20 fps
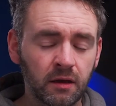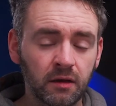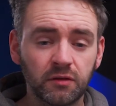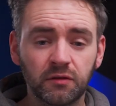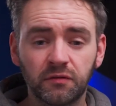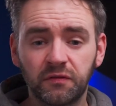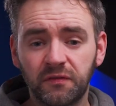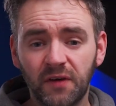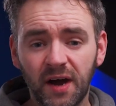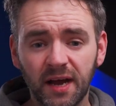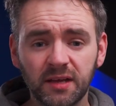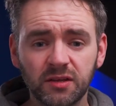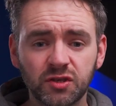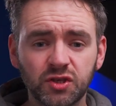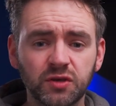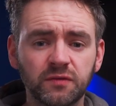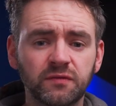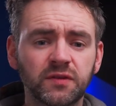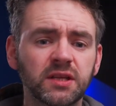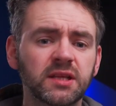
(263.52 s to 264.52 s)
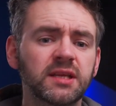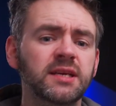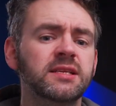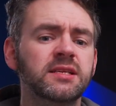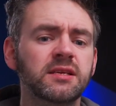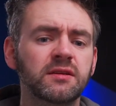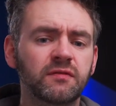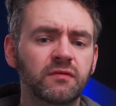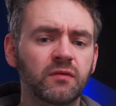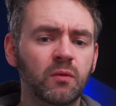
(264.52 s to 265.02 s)
The files you've
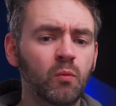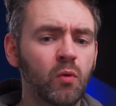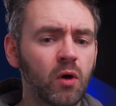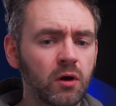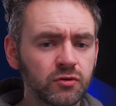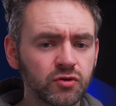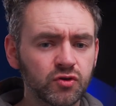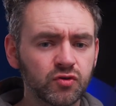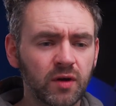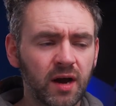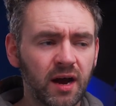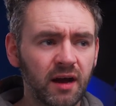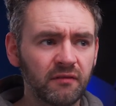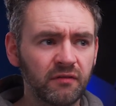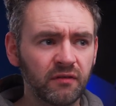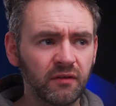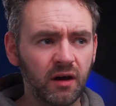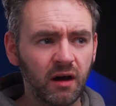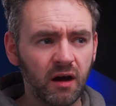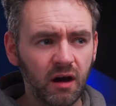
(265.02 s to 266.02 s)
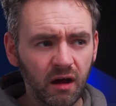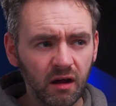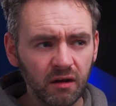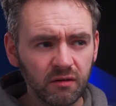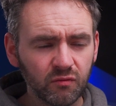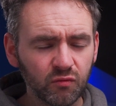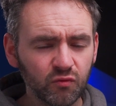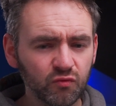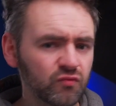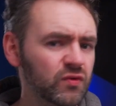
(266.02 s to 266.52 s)
deleted from OneDrive
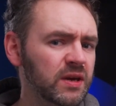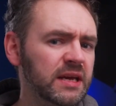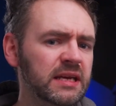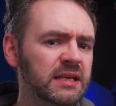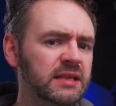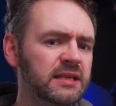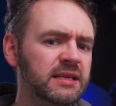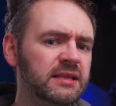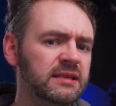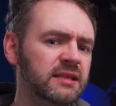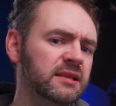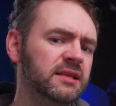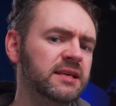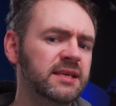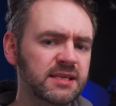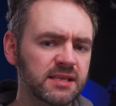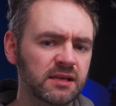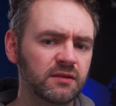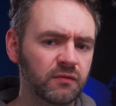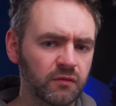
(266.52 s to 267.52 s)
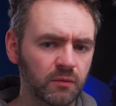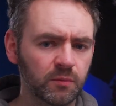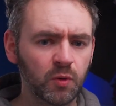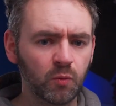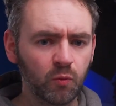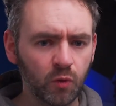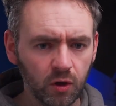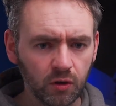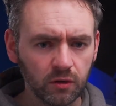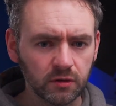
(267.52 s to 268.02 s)
aren't really deleted from the
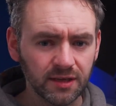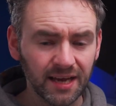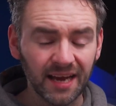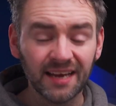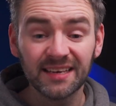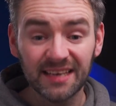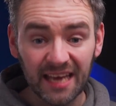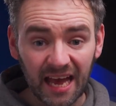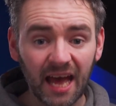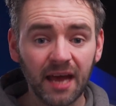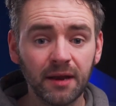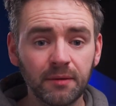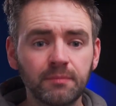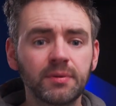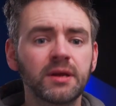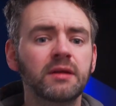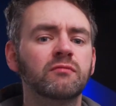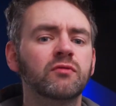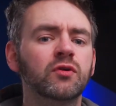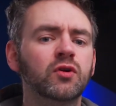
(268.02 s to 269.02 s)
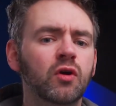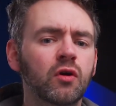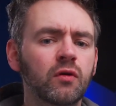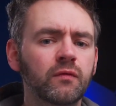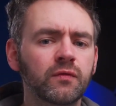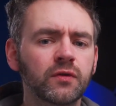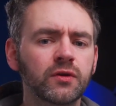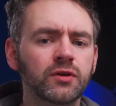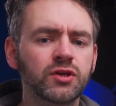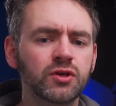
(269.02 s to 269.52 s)
world and can be
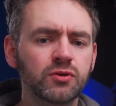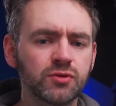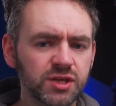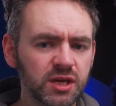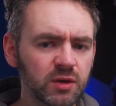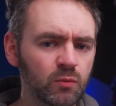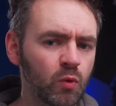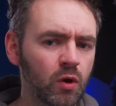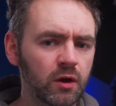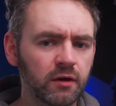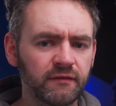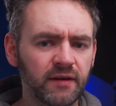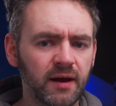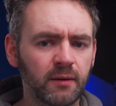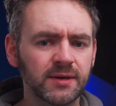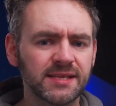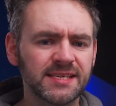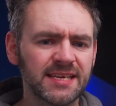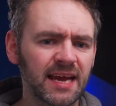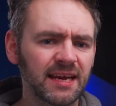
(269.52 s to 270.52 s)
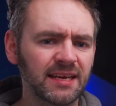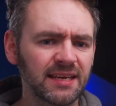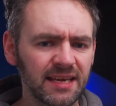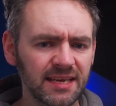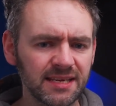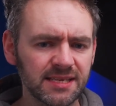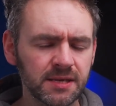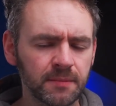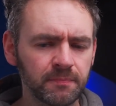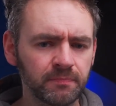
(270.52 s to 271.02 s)
recovered using one of our
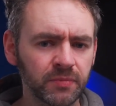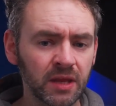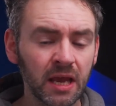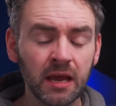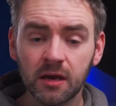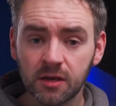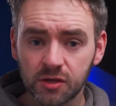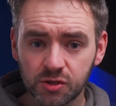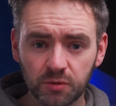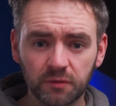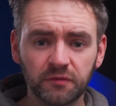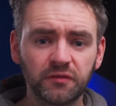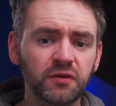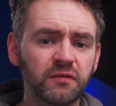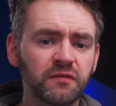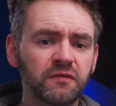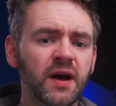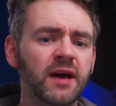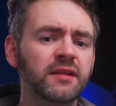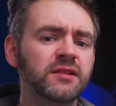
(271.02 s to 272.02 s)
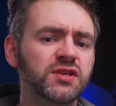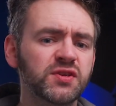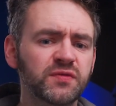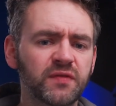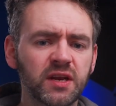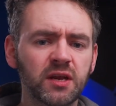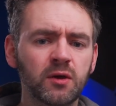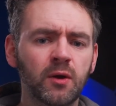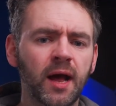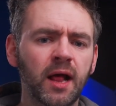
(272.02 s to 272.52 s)
techniques. So if you found this
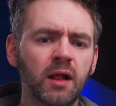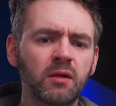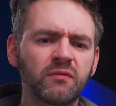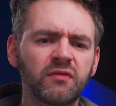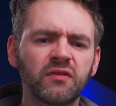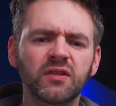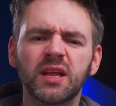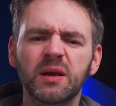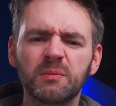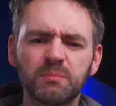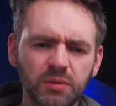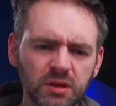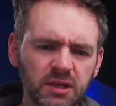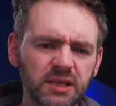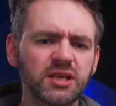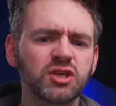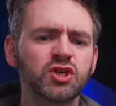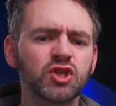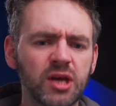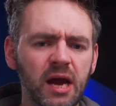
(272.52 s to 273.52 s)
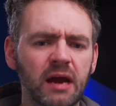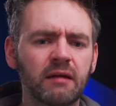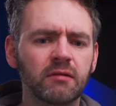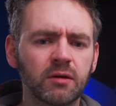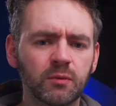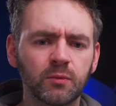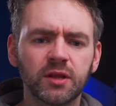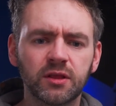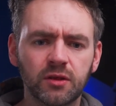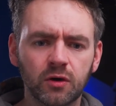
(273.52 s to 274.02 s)
video helpful then please share
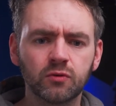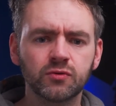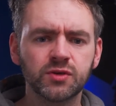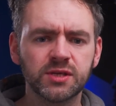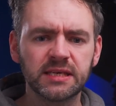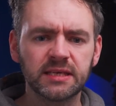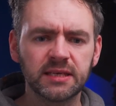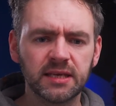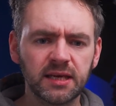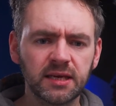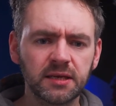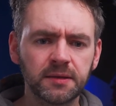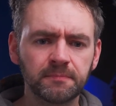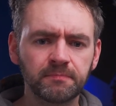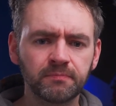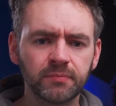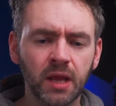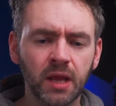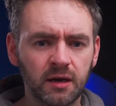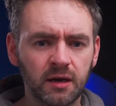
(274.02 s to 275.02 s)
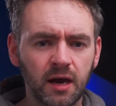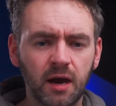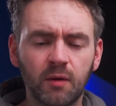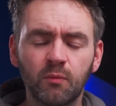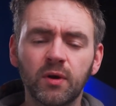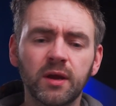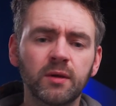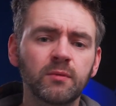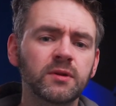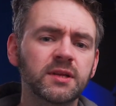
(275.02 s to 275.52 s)
it with those in need. And
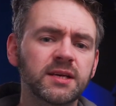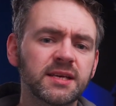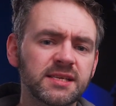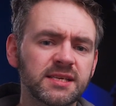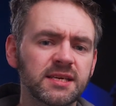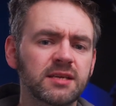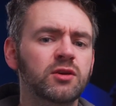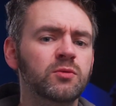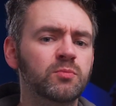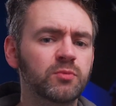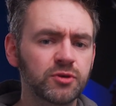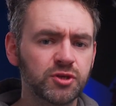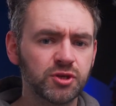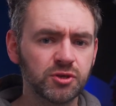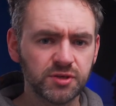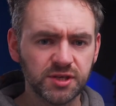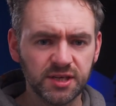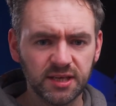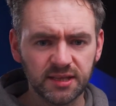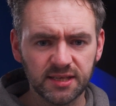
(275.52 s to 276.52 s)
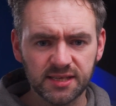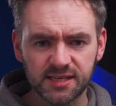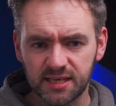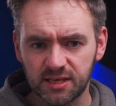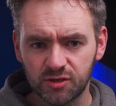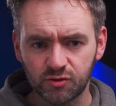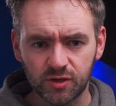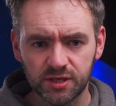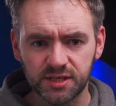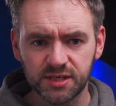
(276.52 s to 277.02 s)
we will continue producing this
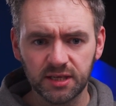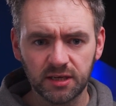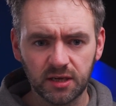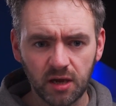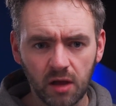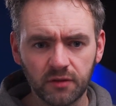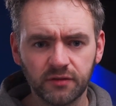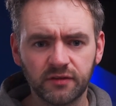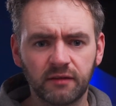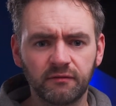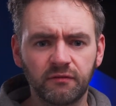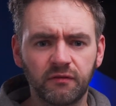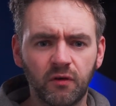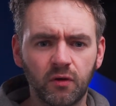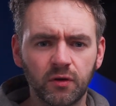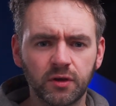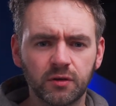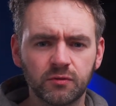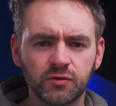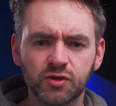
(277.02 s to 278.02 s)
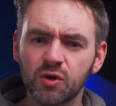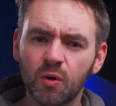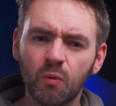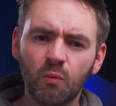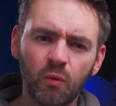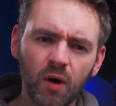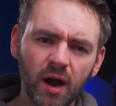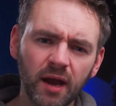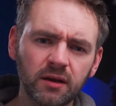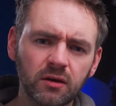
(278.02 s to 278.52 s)
interesting content for you, so
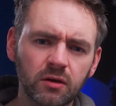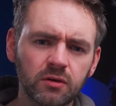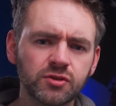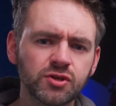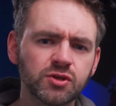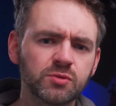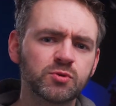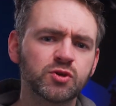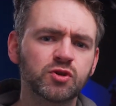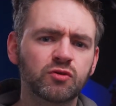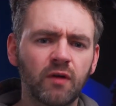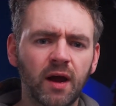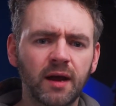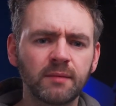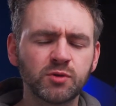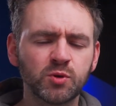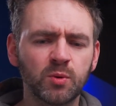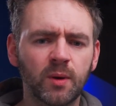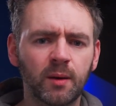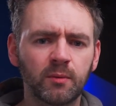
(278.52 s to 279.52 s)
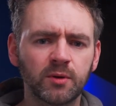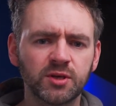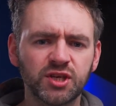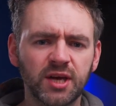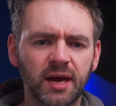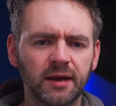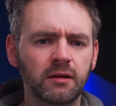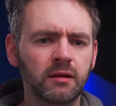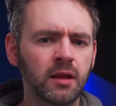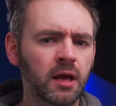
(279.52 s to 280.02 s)
why not subscribe to our
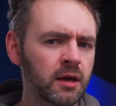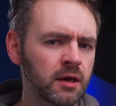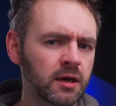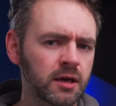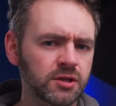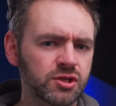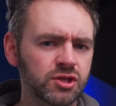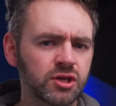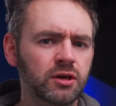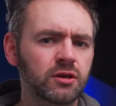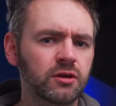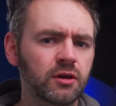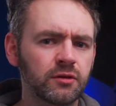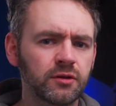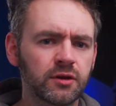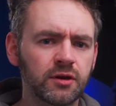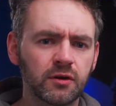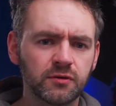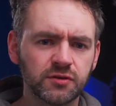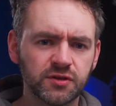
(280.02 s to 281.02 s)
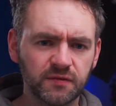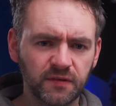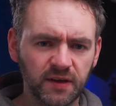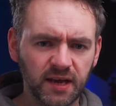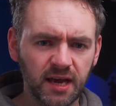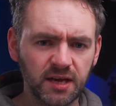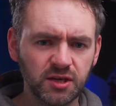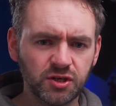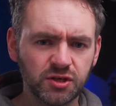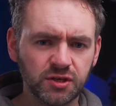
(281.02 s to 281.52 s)
channel and turn on the
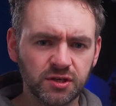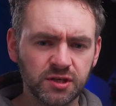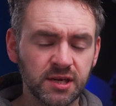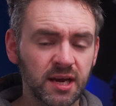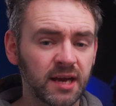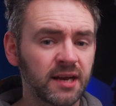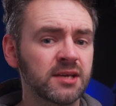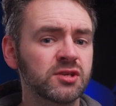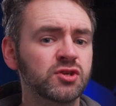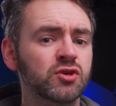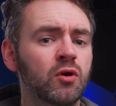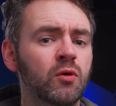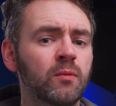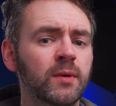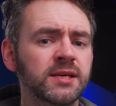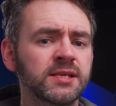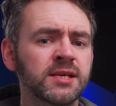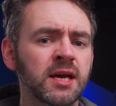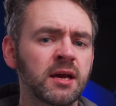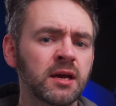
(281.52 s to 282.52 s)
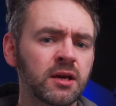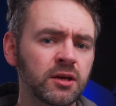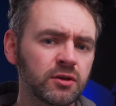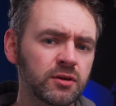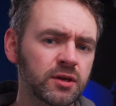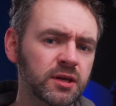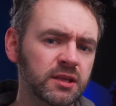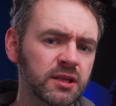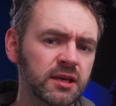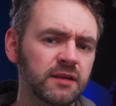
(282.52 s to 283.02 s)
notifications? And as always, you
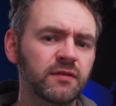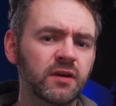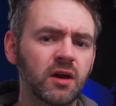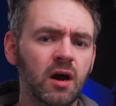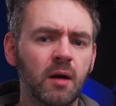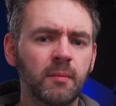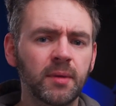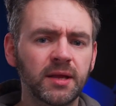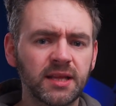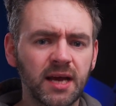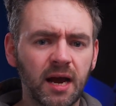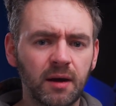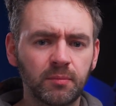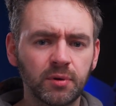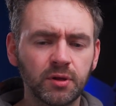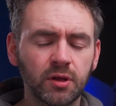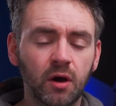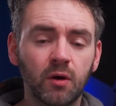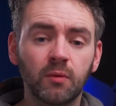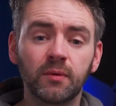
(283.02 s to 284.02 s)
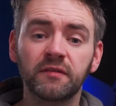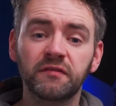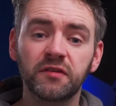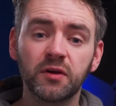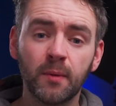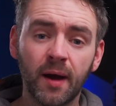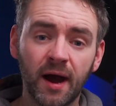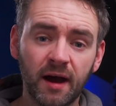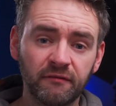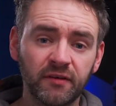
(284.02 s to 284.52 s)
can leave a comment down below if
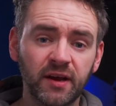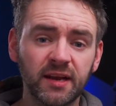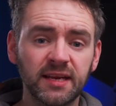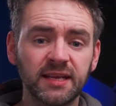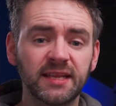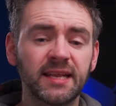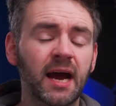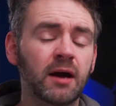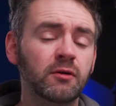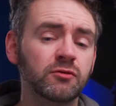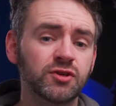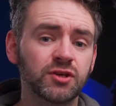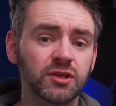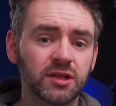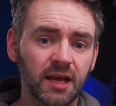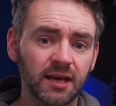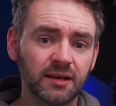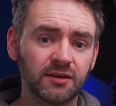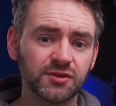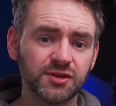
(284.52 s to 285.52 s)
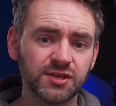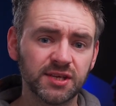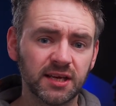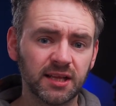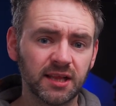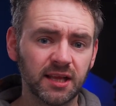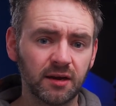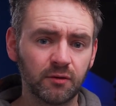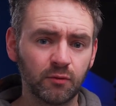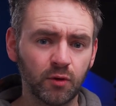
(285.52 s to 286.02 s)
you have any doubts you'd like us to
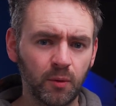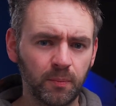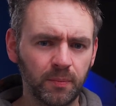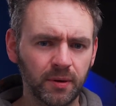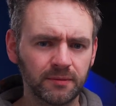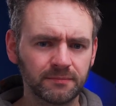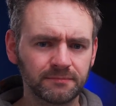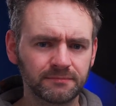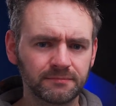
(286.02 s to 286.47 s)
clear up.